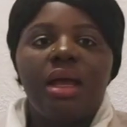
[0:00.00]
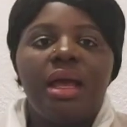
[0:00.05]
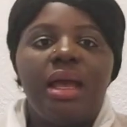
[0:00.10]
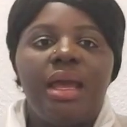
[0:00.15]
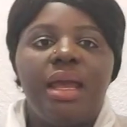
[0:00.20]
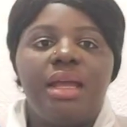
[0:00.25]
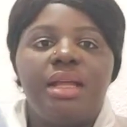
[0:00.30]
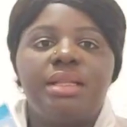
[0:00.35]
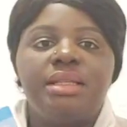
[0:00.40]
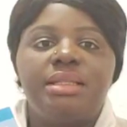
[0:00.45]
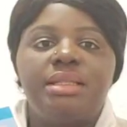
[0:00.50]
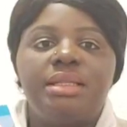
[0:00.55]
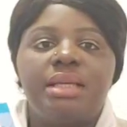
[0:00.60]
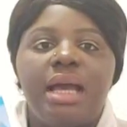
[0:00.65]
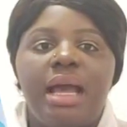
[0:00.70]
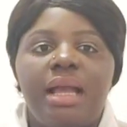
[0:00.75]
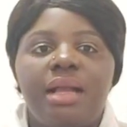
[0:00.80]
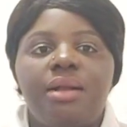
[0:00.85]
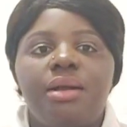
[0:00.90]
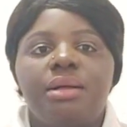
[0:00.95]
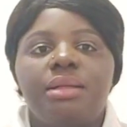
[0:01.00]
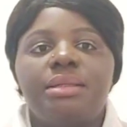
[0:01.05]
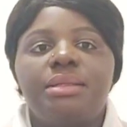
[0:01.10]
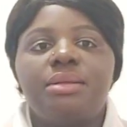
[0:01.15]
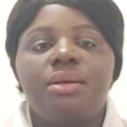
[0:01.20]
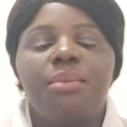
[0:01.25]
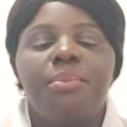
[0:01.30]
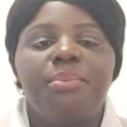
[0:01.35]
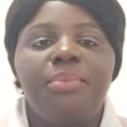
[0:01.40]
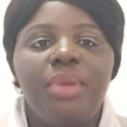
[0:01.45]
and I got
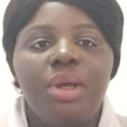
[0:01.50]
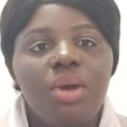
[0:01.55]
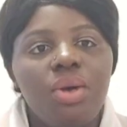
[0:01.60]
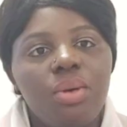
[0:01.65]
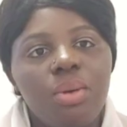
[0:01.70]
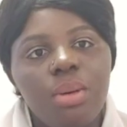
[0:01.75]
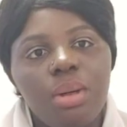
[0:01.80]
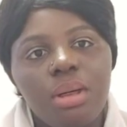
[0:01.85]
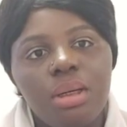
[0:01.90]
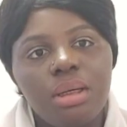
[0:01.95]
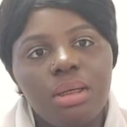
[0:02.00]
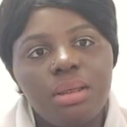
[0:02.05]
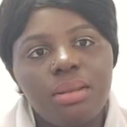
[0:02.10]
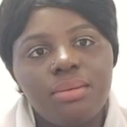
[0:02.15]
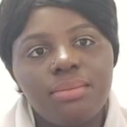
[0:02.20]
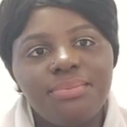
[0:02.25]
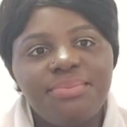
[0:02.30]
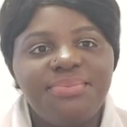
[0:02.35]
some milk